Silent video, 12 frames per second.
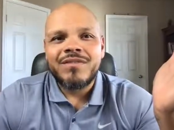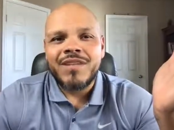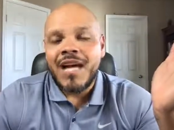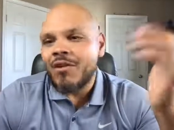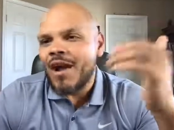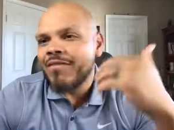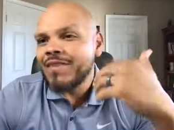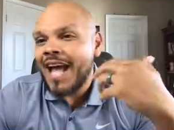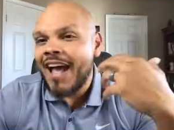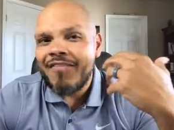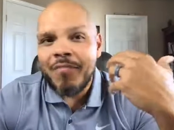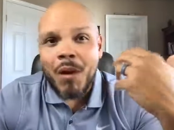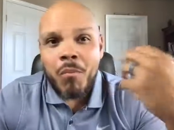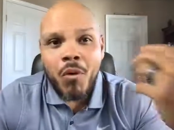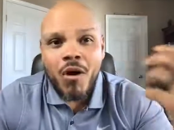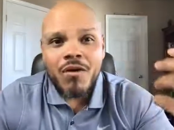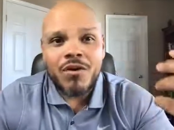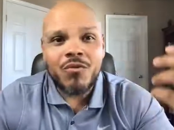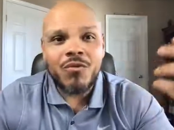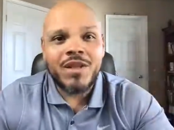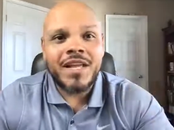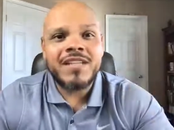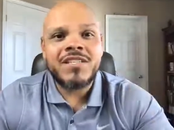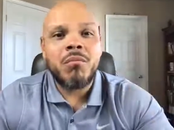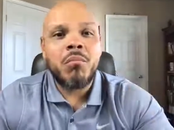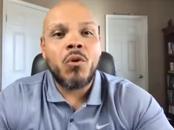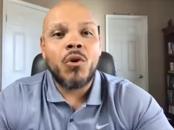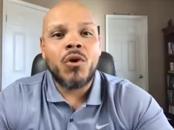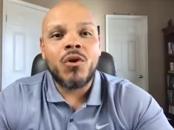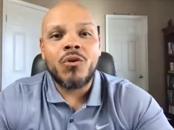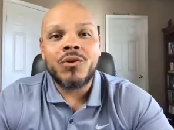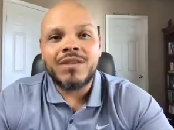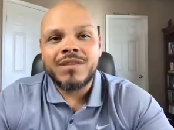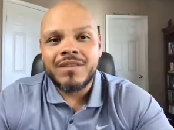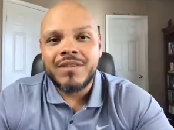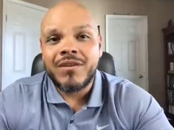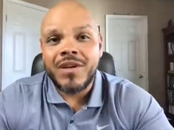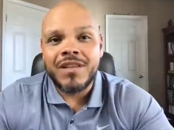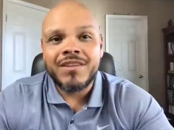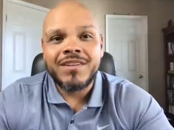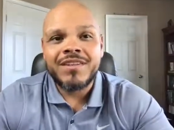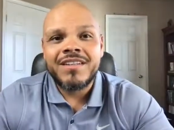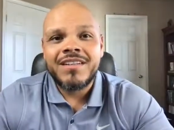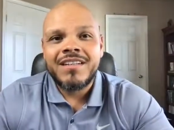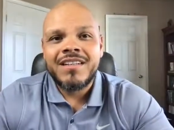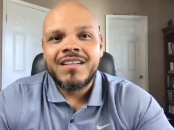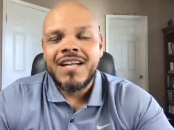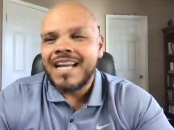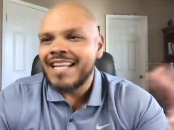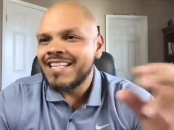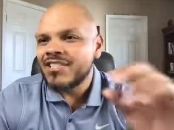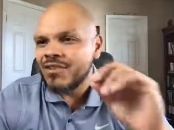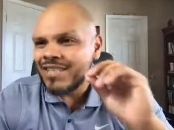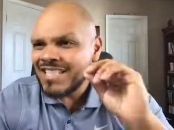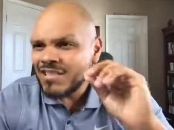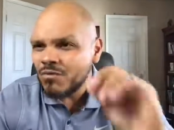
I don't have to have my partner relate to boy or girl, you know, either." And, and so this